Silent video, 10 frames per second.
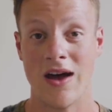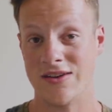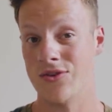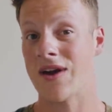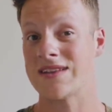
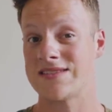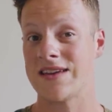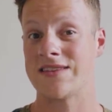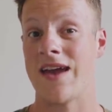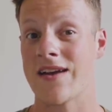Do you guys
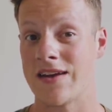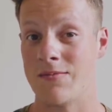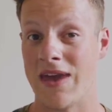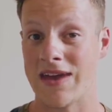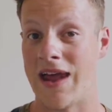think they are going to
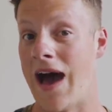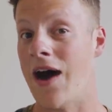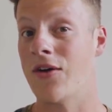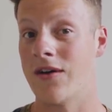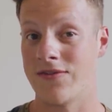make it
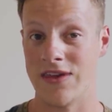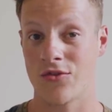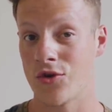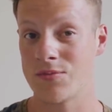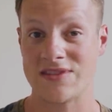out of the
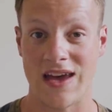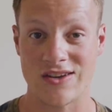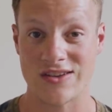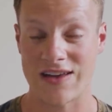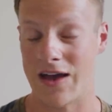group
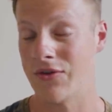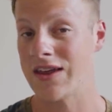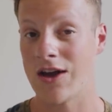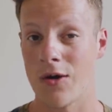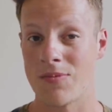stages? I
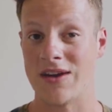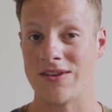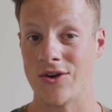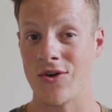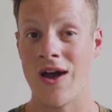really hope they
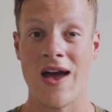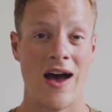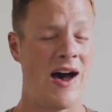do.